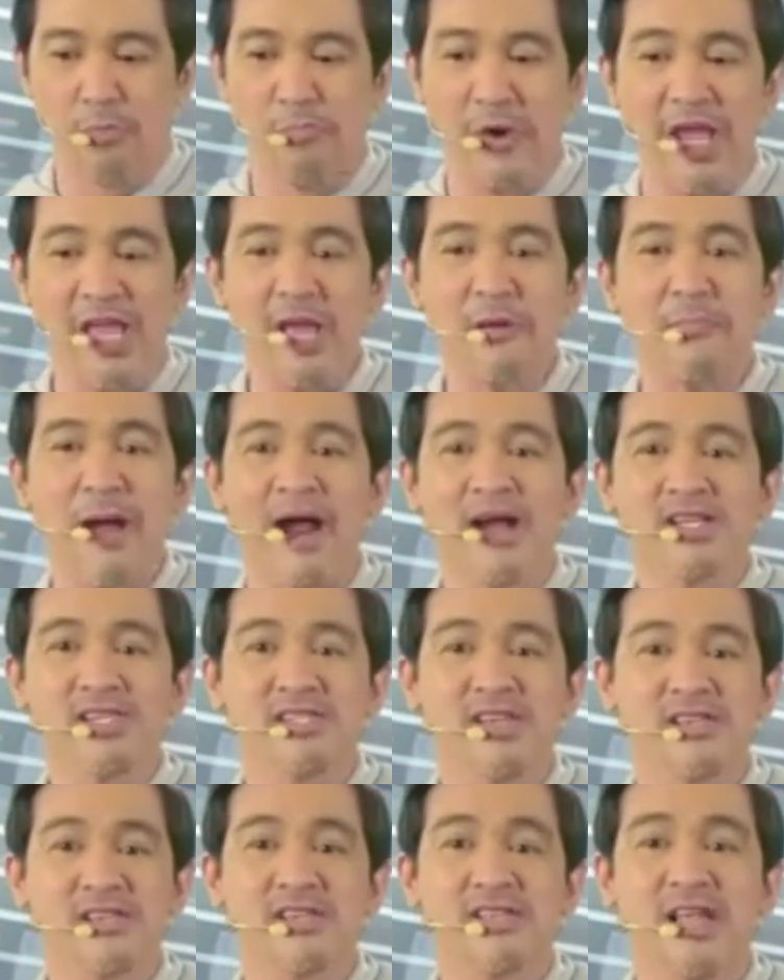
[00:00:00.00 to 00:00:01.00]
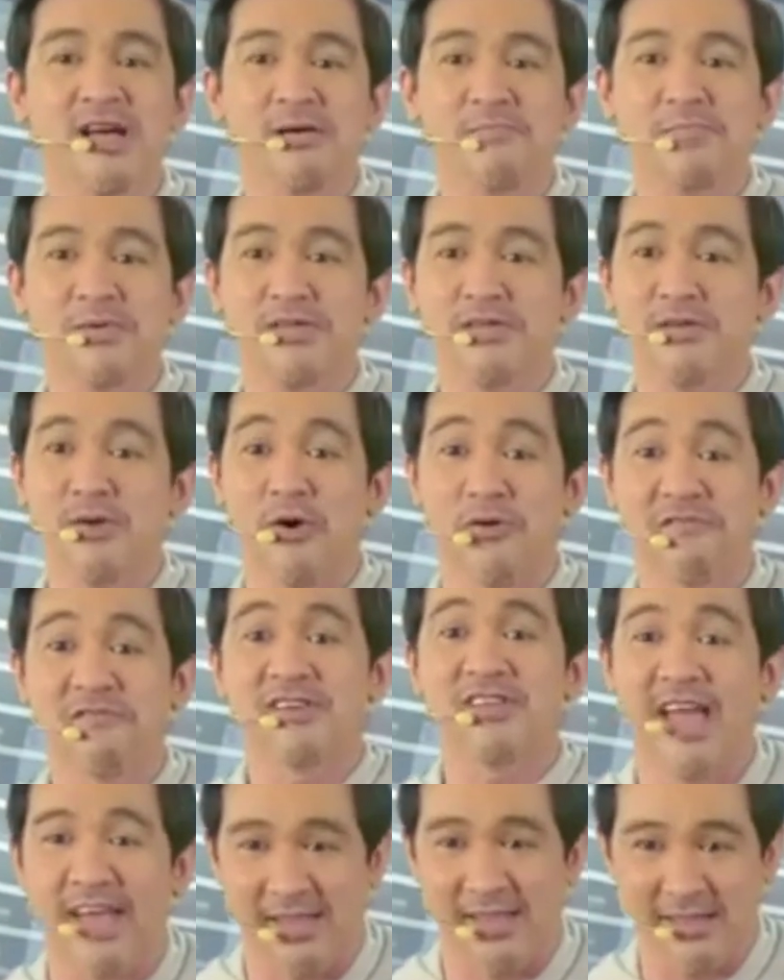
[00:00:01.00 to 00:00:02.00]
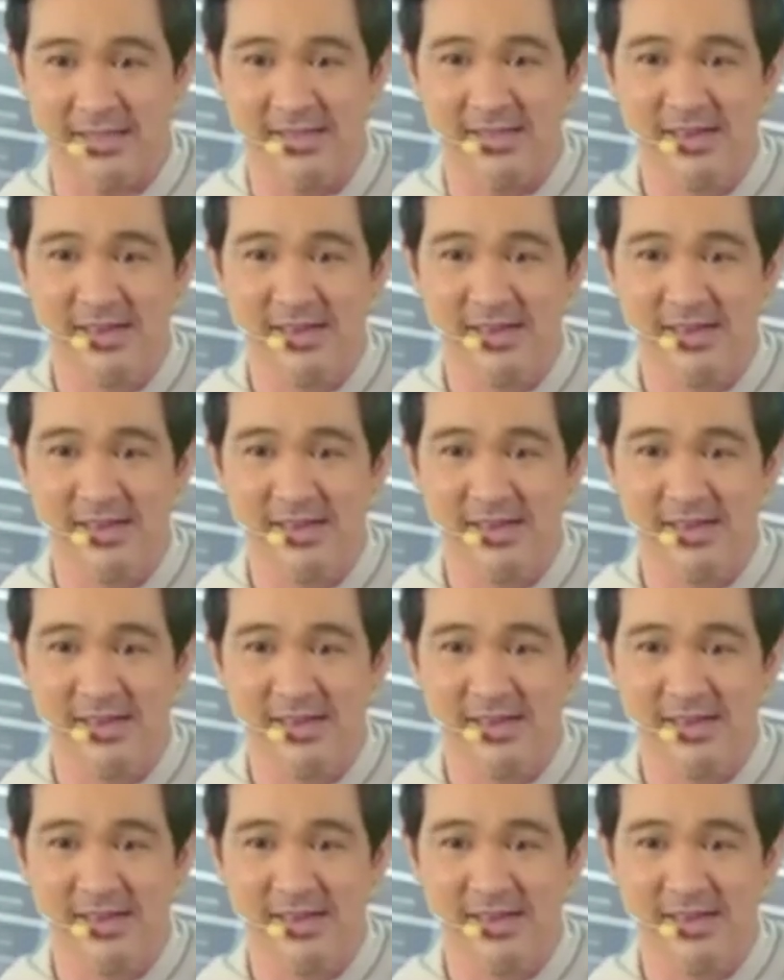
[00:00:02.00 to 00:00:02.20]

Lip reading: Breaking barriers doesn't happen overnight.